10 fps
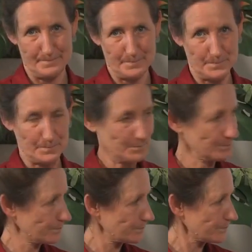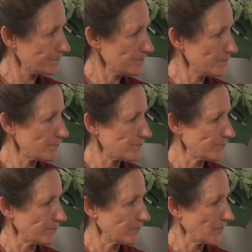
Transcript: [no speech]